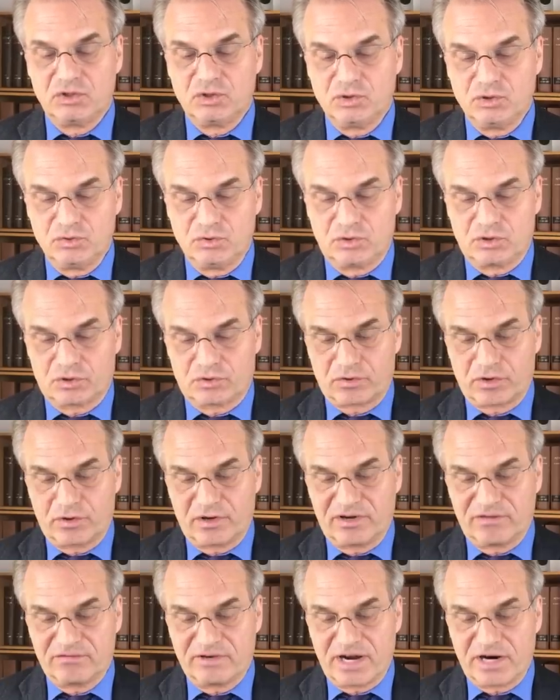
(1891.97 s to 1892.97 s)
new
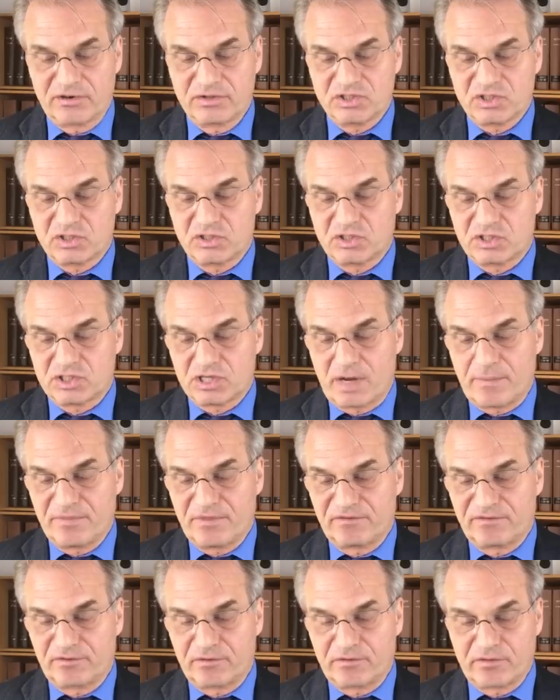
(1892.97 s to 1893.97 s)
coronavirus to stop
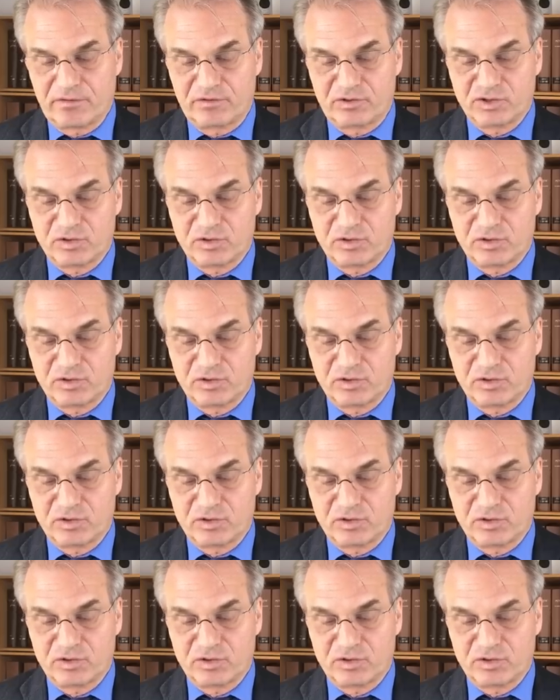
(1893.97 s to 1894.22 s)
the further